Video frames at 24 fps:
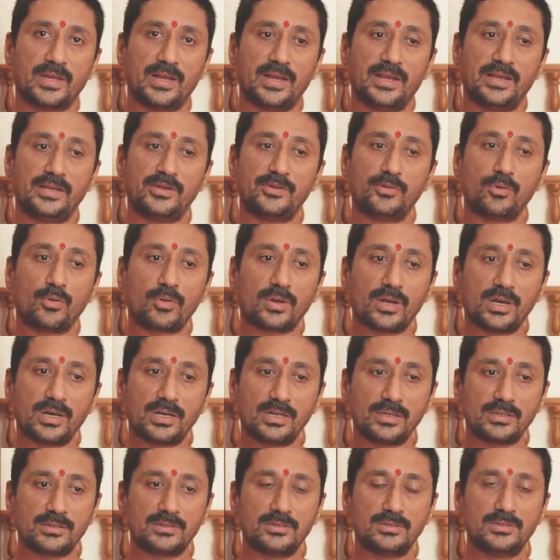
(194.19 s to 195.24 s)
And
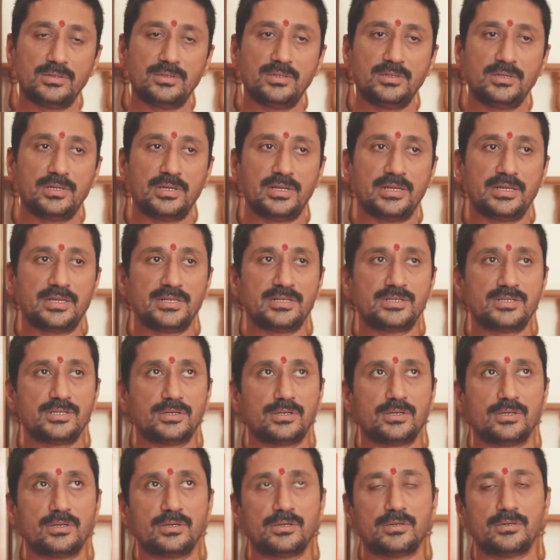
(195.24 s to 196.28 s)
yoga is
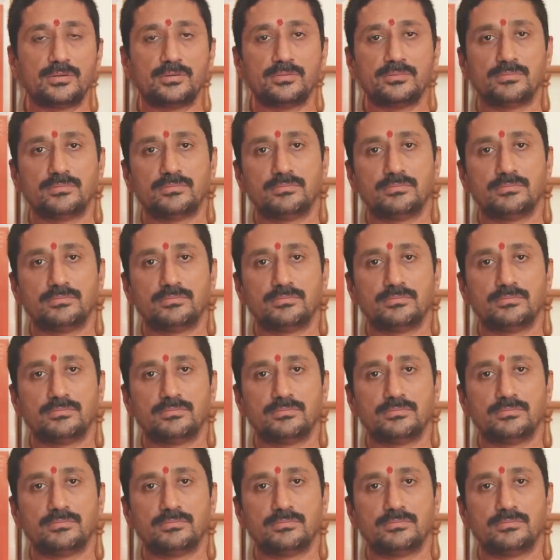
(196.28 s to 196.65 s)
a